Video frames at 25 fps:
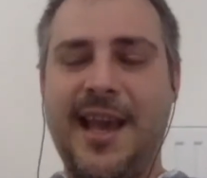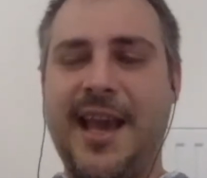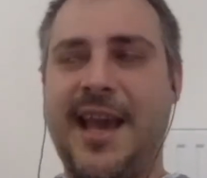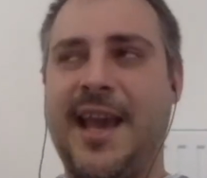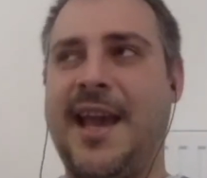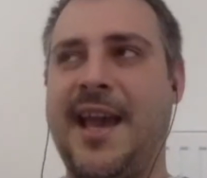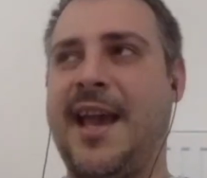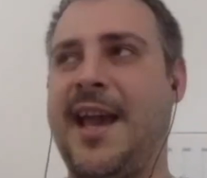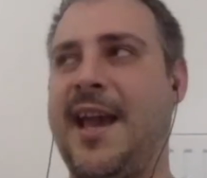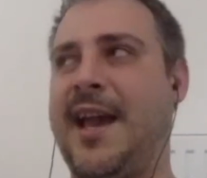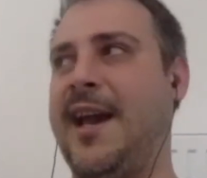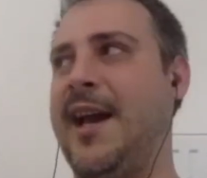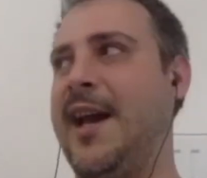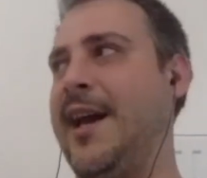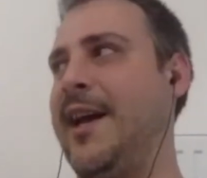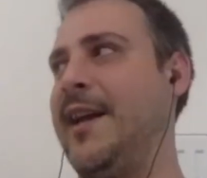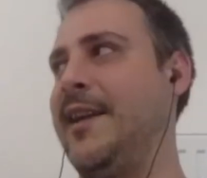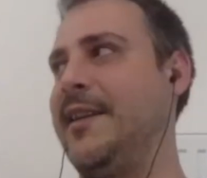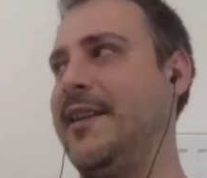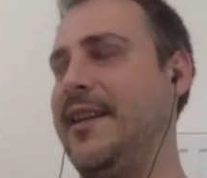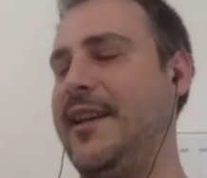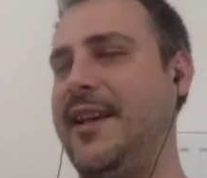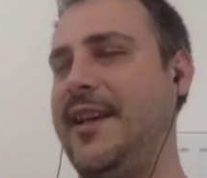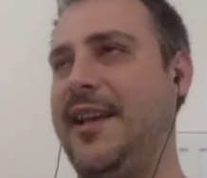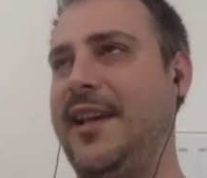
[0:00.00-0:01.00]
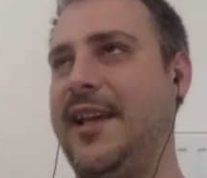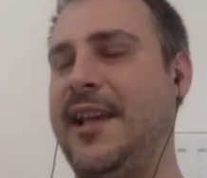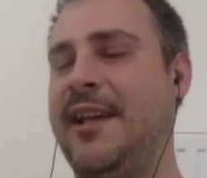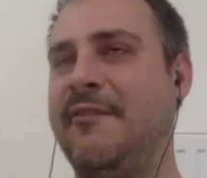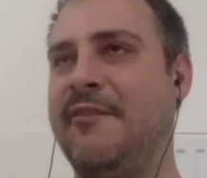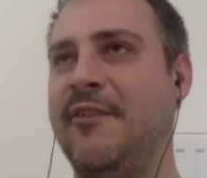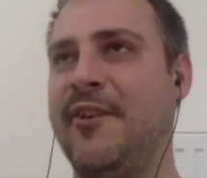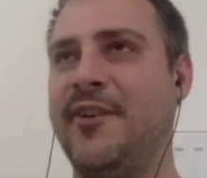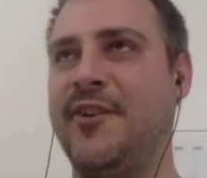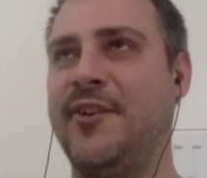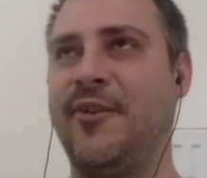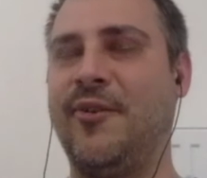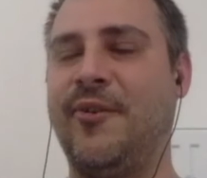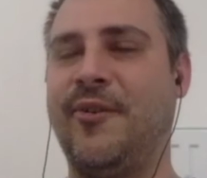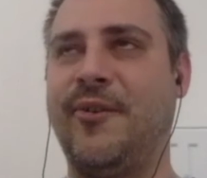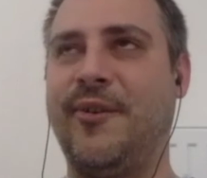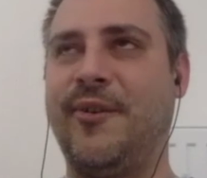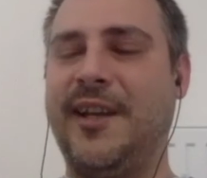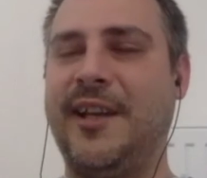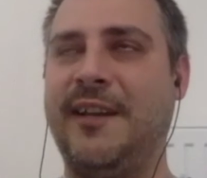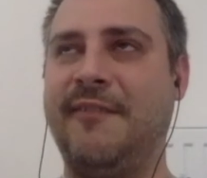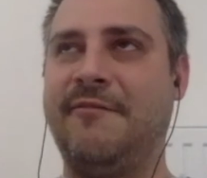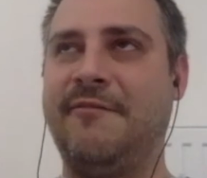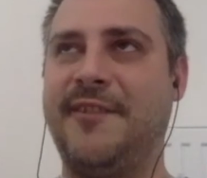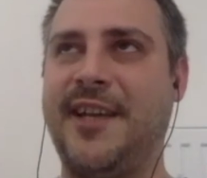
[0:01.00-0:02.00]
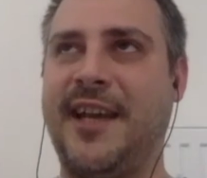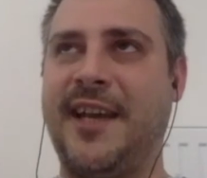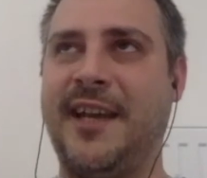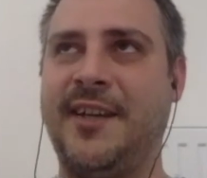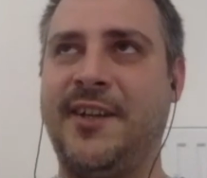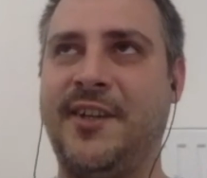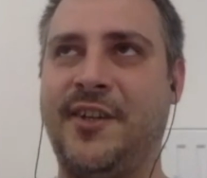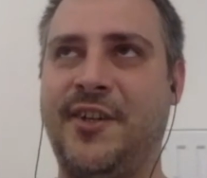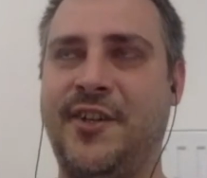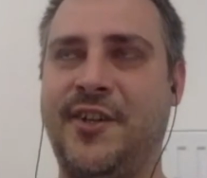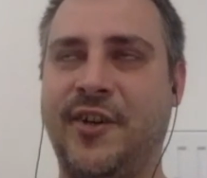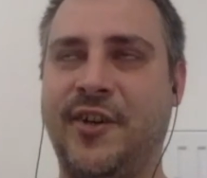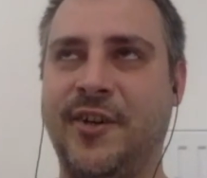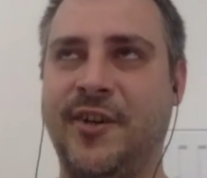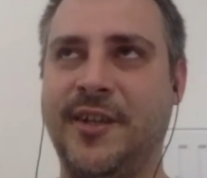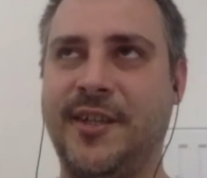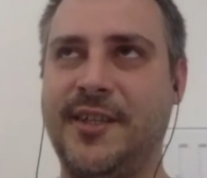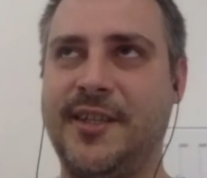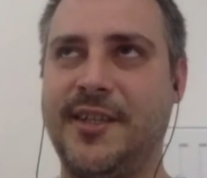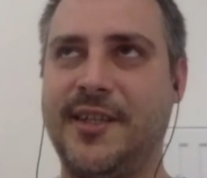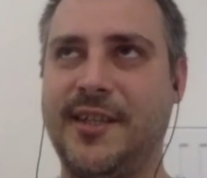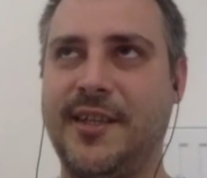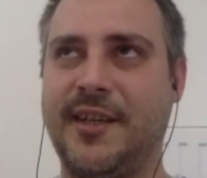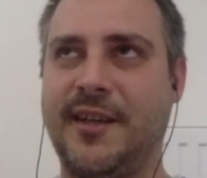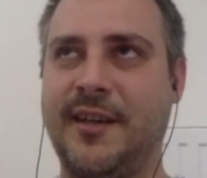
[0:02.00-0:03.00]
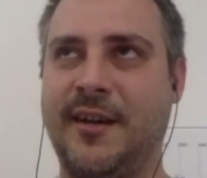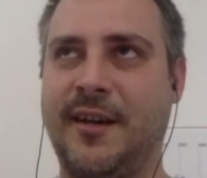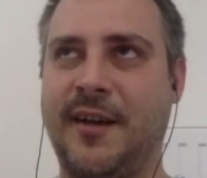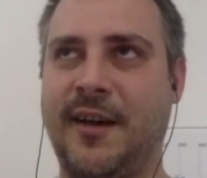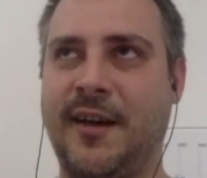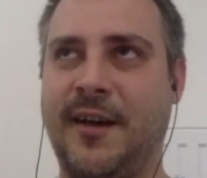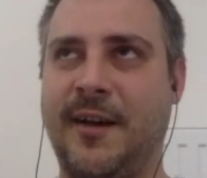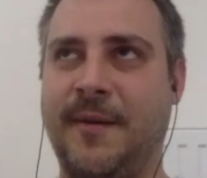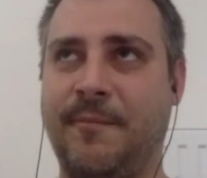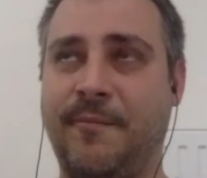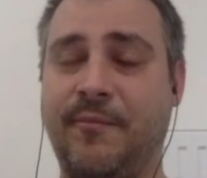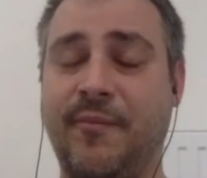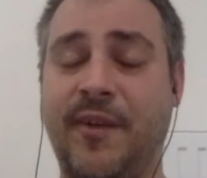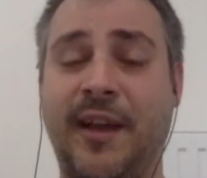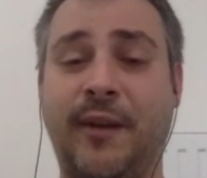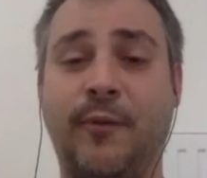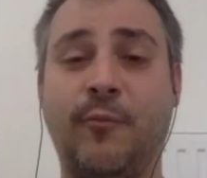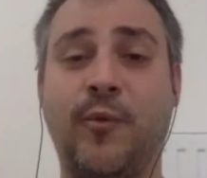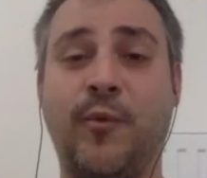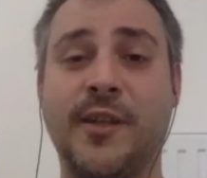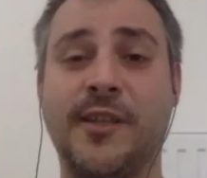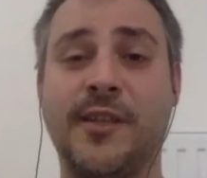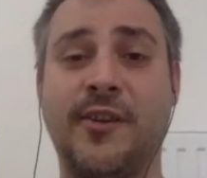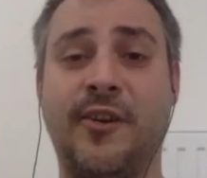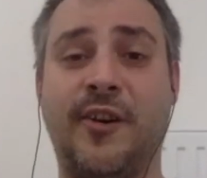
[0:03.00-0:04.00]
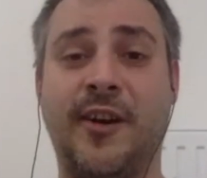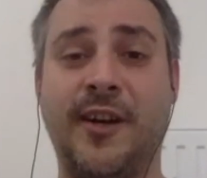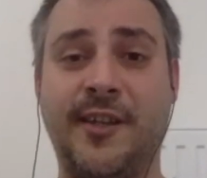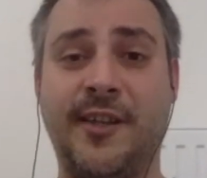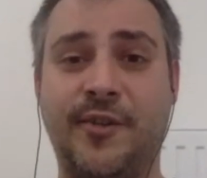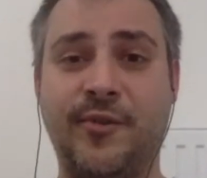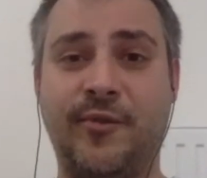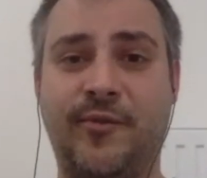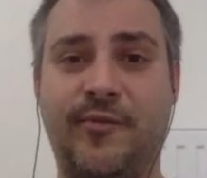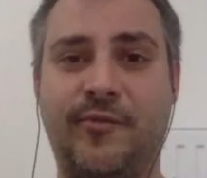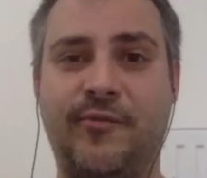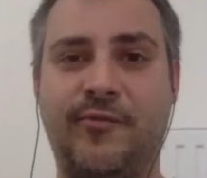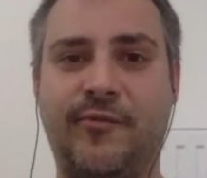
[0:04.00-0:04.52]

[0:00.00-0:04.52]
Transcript: And even though if they don't, like what's hard to